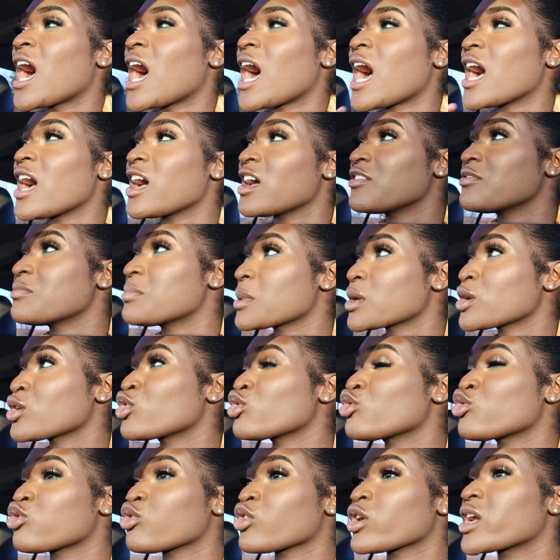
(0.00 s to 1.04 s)
i've been
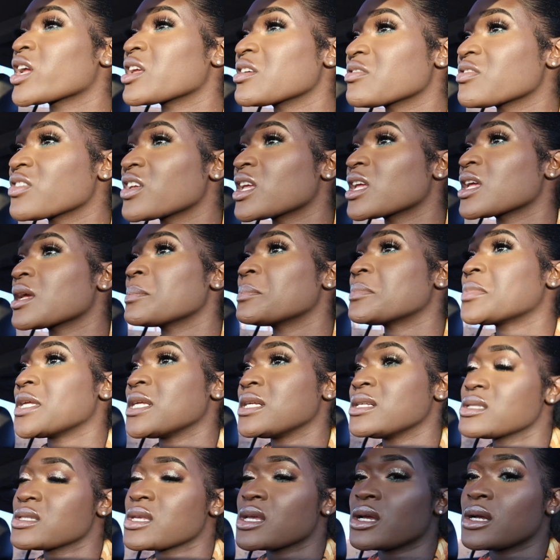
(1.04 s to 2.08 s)
craving
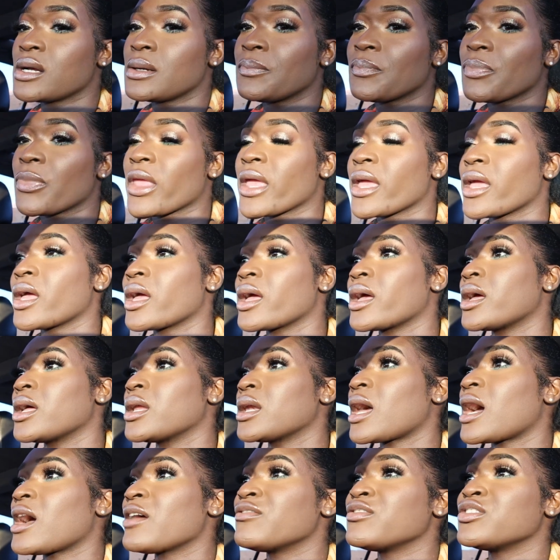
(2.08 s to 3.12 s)
pizza
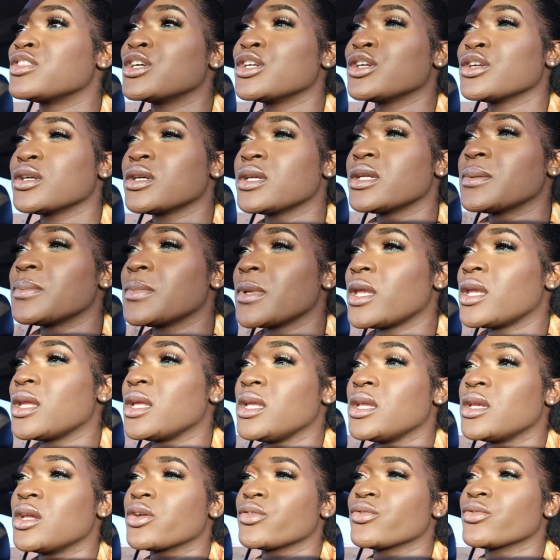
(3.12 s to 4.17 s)
and i've literally been
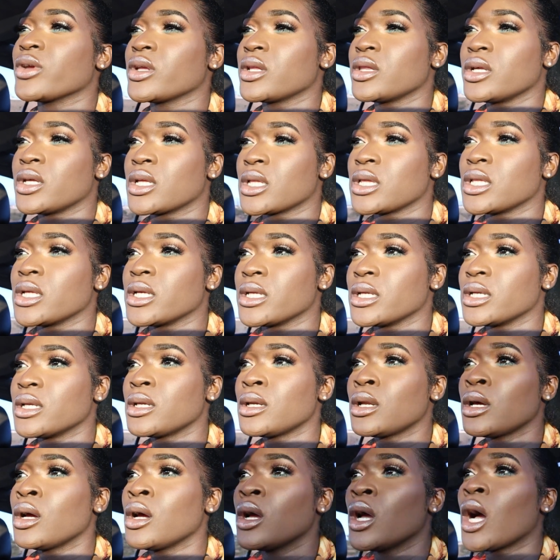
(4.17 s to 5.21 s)
eating really clean